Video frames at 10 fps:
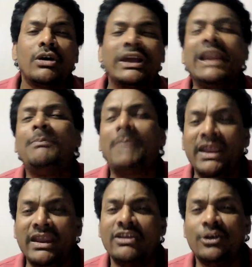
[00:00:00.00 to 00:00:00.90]

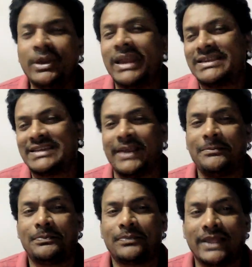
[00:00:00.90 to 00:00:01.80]
creeping. You can say,
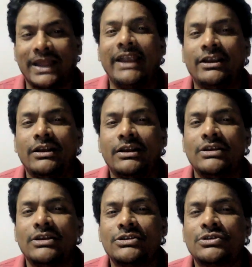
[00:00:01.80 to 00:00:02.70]
right?
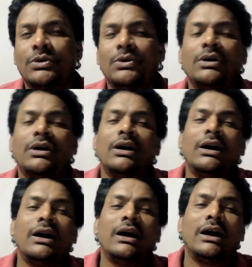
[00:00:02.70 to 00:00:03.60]
So
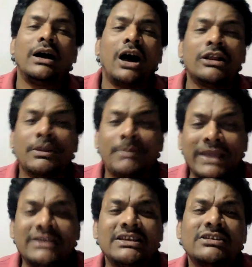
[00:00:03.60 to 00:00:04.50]
on the
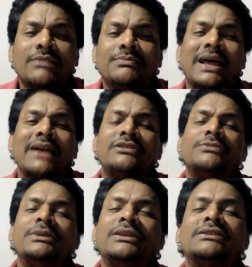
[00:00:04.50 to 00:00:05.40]
basis of that
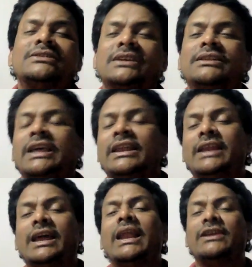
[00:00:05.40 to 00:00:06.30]
means they
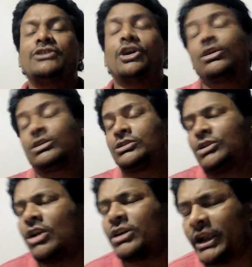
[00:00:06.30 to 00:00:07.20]
realized, or
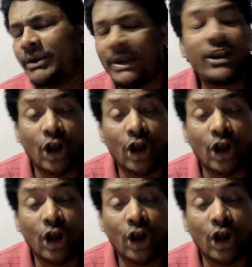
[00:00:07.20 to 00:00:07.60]
not creeping,